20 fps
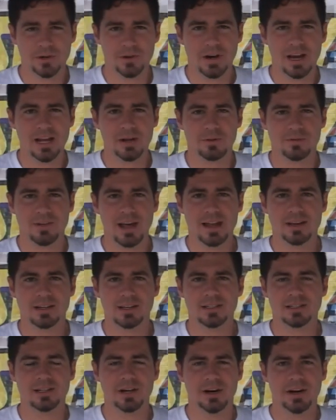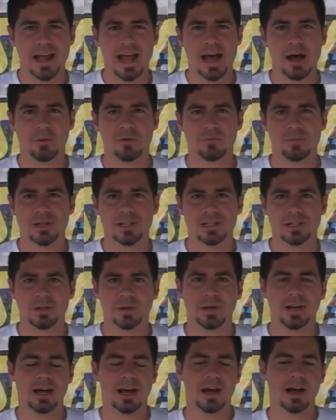great. We've got good turnout. We've been
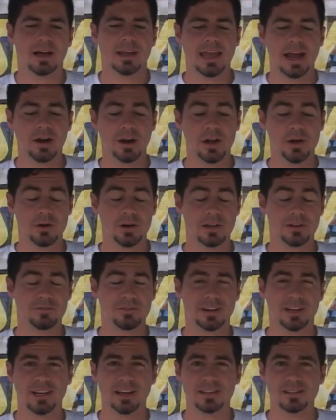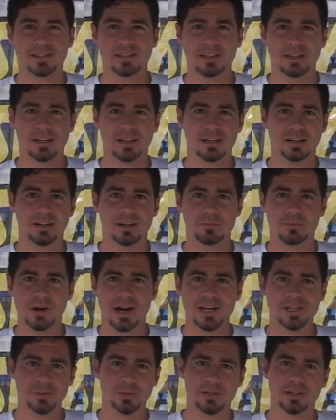doing uh, karaoke for kids here and
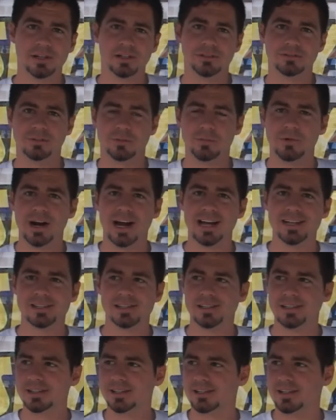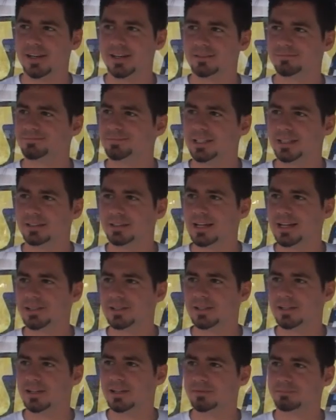prize reel for prizes and
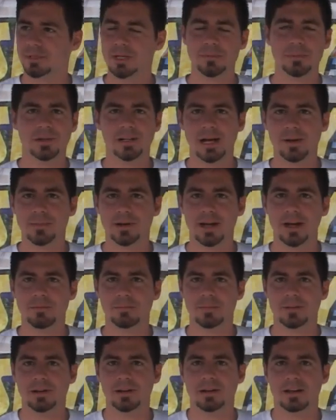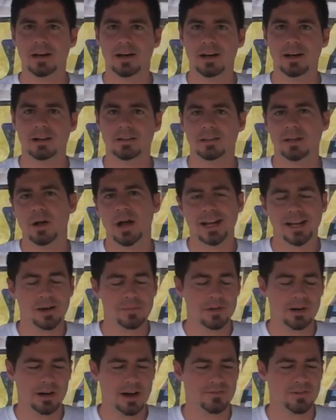lots of people coming up. And, uh, you know, I
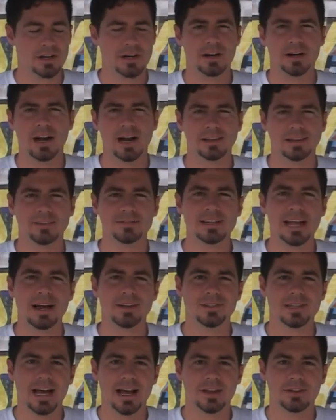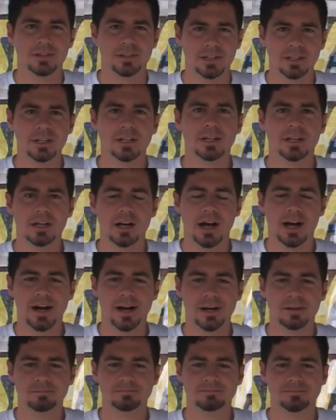come here every year. I live downtown.
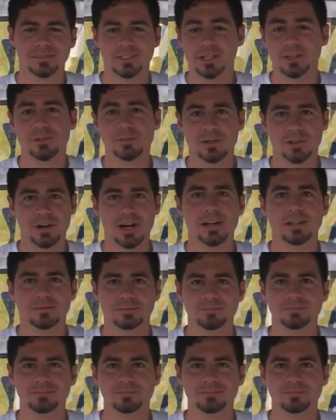Um, so it's been great.